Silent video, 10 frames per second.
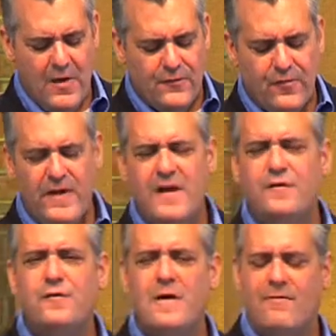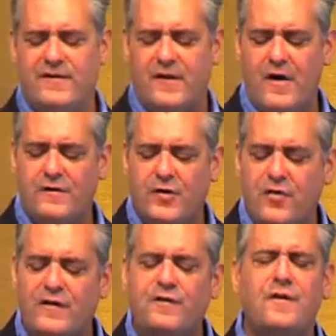Through the history of the church,
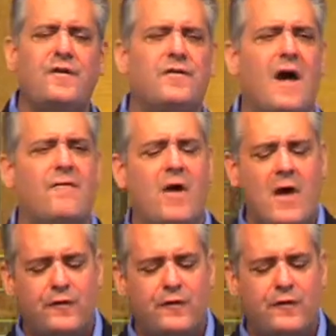Christians have